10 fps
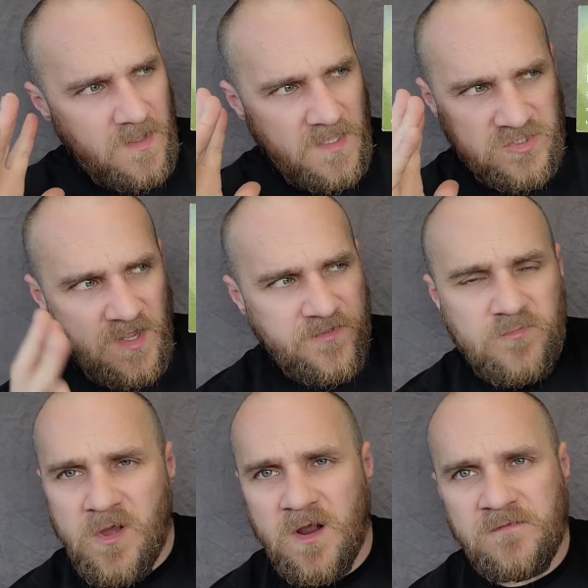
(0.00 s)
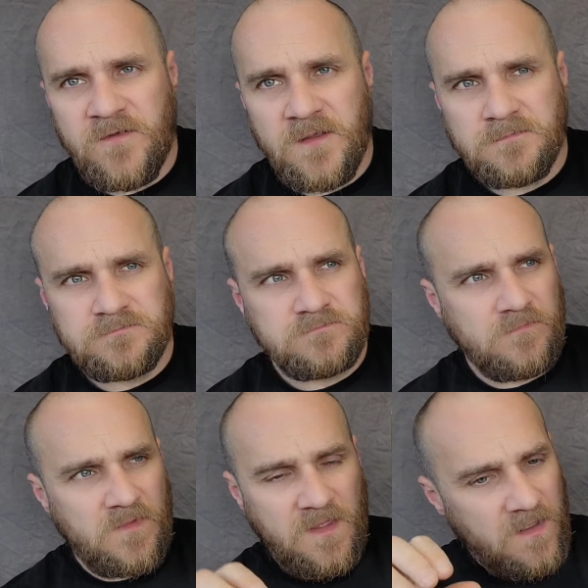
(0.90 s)
There's nothing wrong with it.
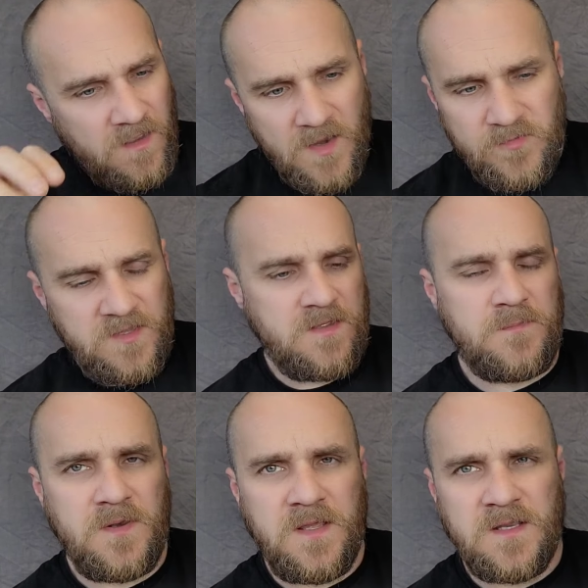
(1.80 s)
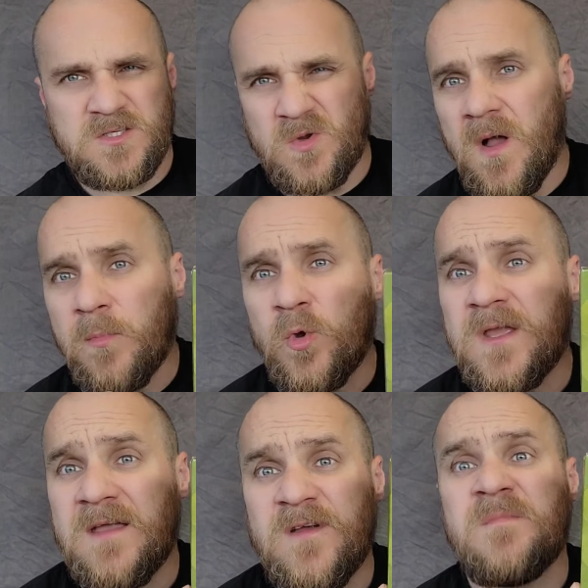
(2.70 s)
Can't really complain. So I'm going to
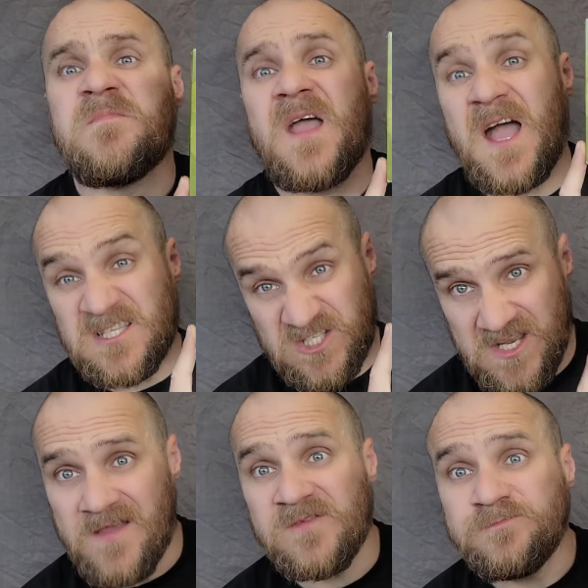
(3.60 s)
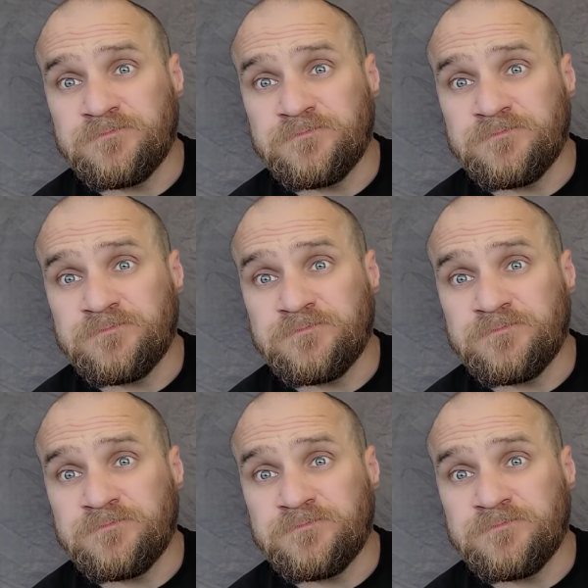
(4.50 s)
give it a 7.